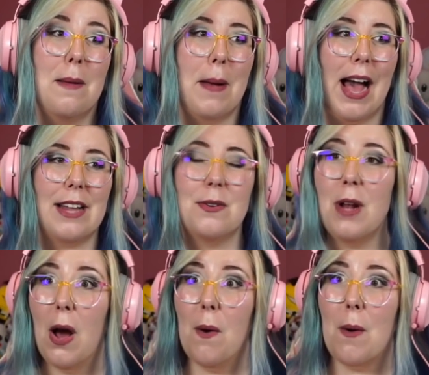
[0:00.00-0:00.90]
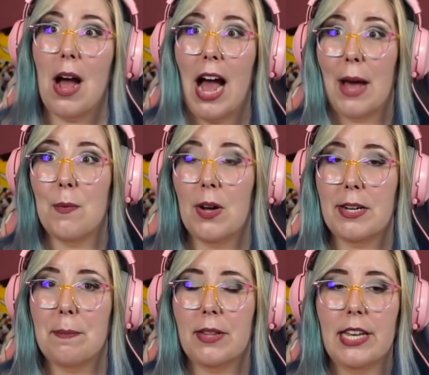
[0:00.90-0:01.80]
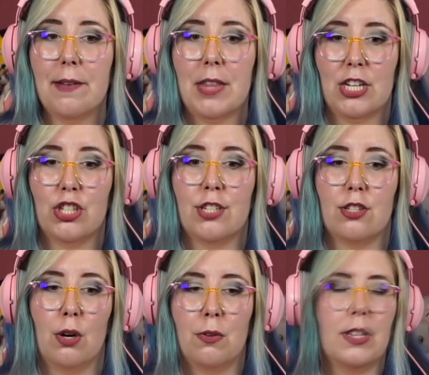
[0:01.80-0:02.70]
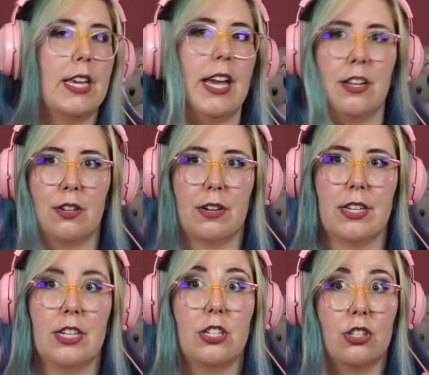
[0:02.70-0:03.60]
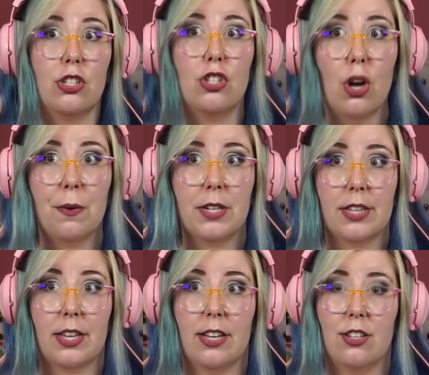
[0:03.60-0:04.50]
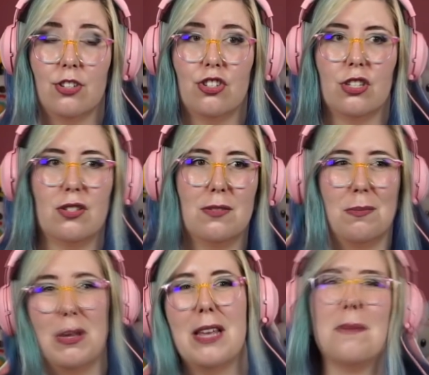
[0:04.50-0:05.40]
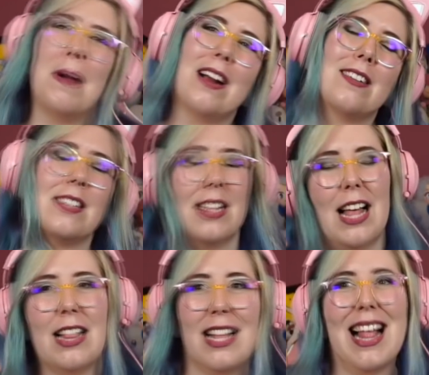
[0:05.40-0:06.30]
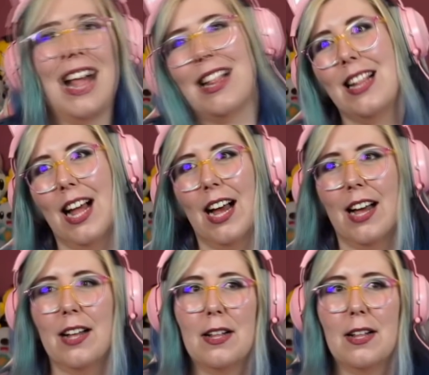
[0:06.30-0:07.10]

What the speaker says: But I don't know. I want to believe that she's totally ignorant and doesn't know anything and is just being Marcy, la la la la la.